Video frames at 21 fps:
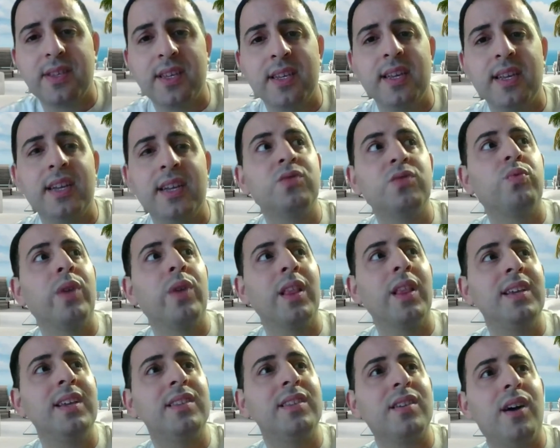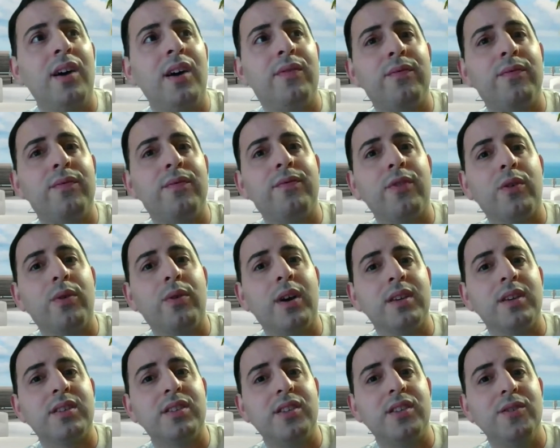And it's really tough for
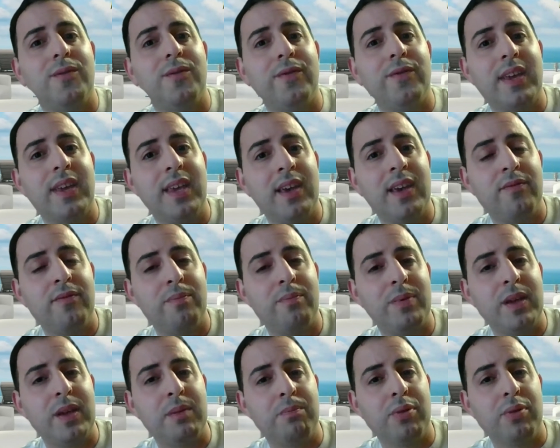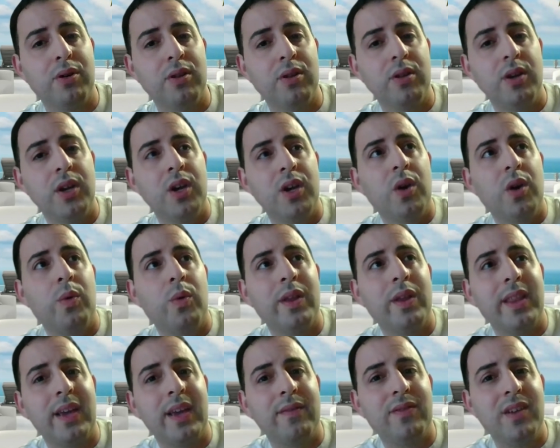us to forgive people
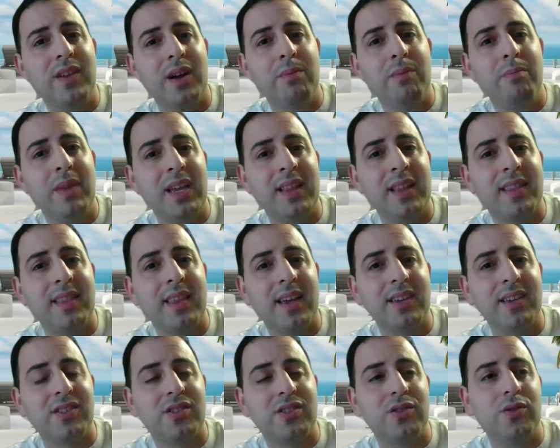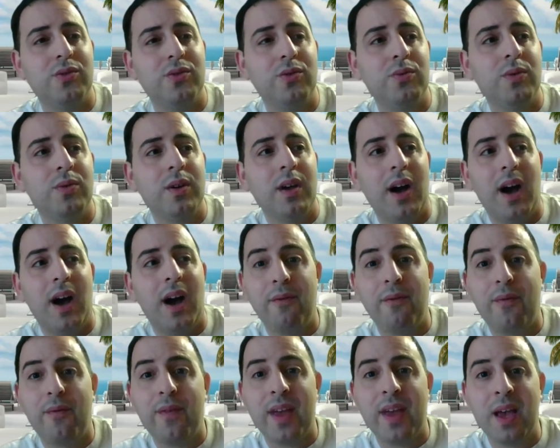when they've done mean things to our
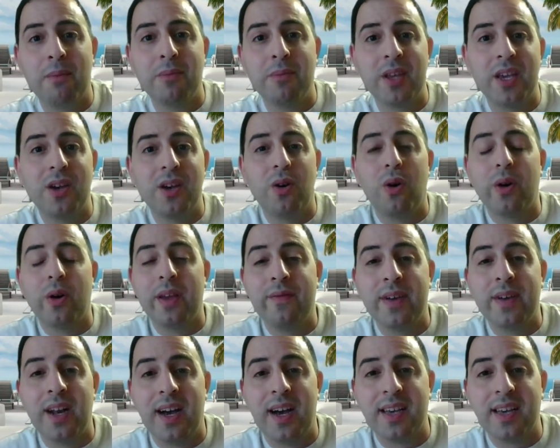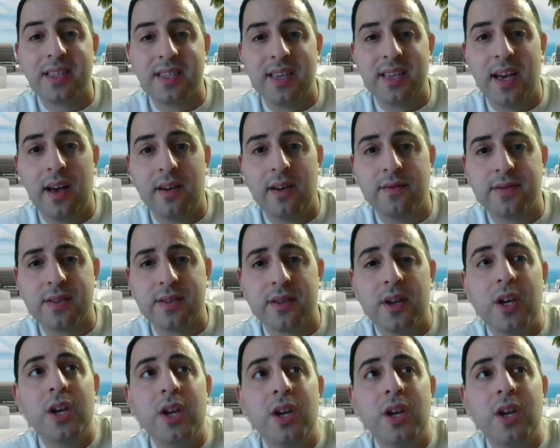family or even ourselves.